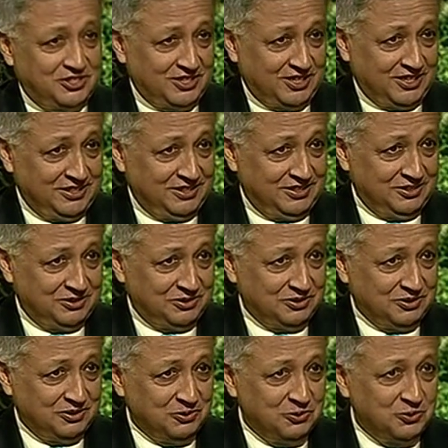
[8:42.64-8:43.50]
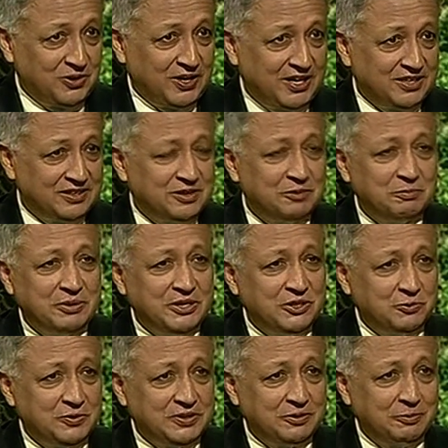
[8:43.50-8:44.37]
scientists who can
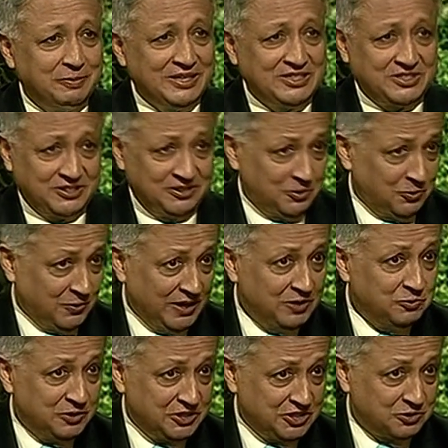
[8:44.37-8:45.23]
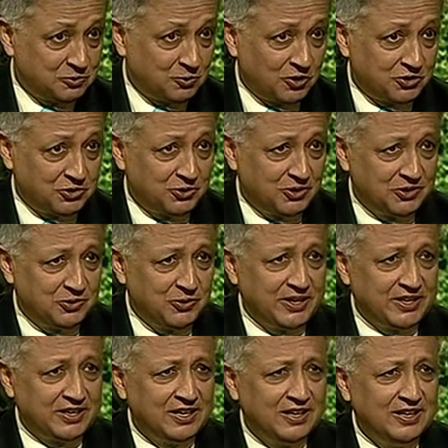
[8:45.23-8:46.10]
compete with the best in the world, which is what you are
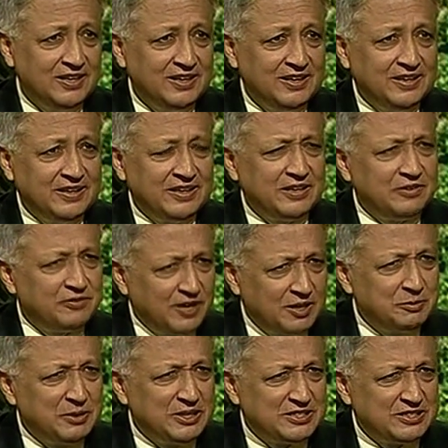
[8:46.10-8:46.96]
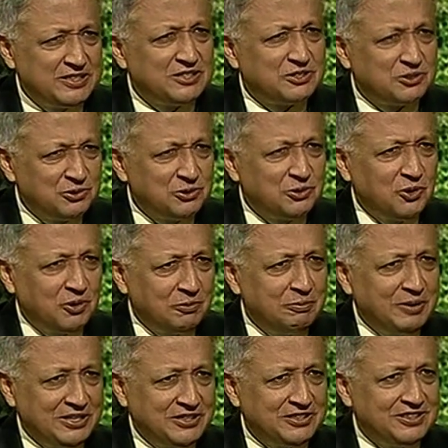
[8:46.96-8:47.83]
doing. If I may say so, you are
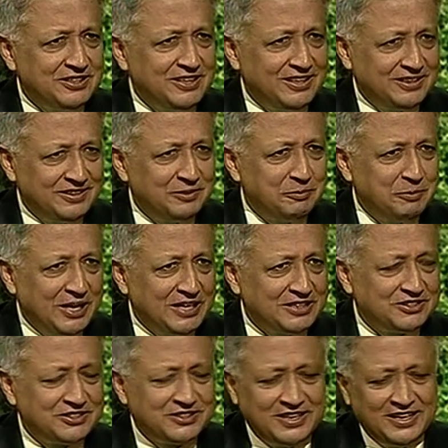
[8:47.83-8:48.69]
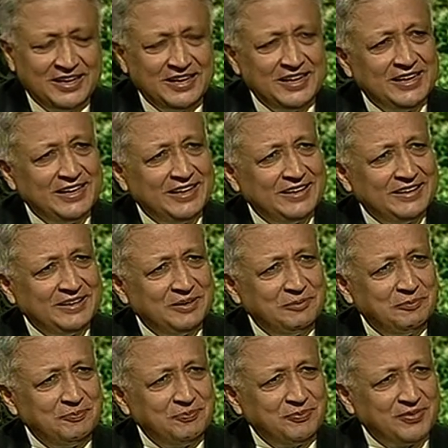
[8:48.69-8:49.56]
better than the best.
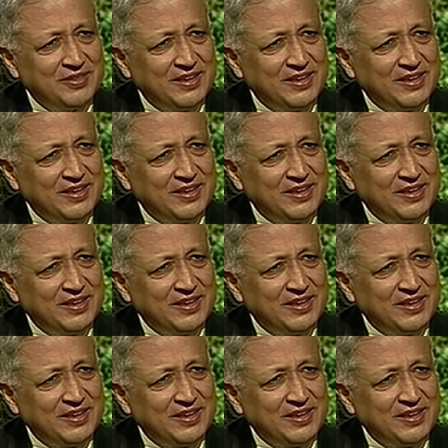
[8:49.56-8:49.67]
Um,